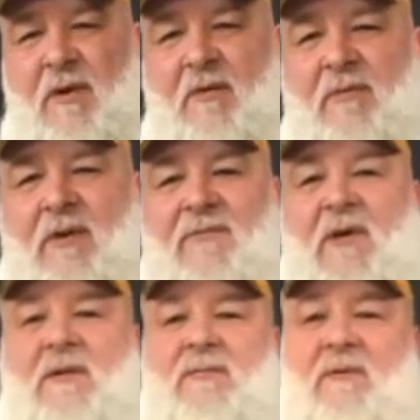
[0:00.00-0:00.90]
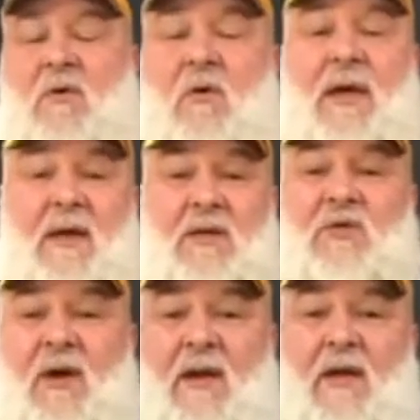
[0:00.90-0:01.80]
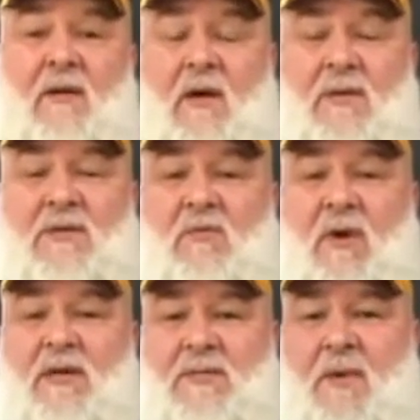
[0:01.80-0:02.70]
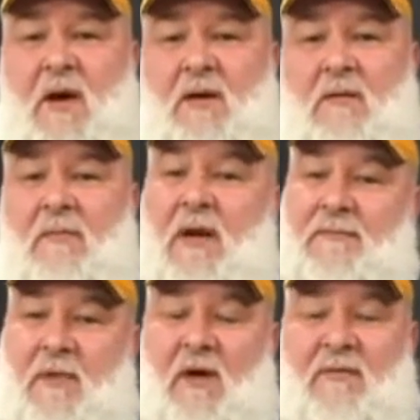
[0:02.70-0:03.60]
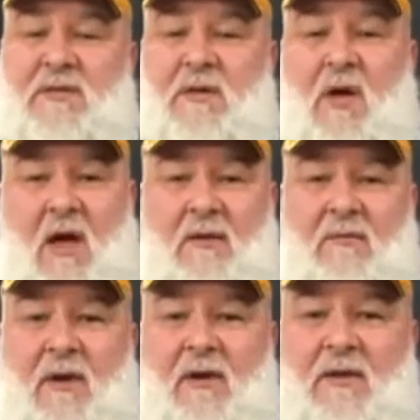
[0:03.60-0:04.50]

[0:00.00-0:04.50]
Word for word: but I really felt going into training I was in the right spot, but obviously not, right?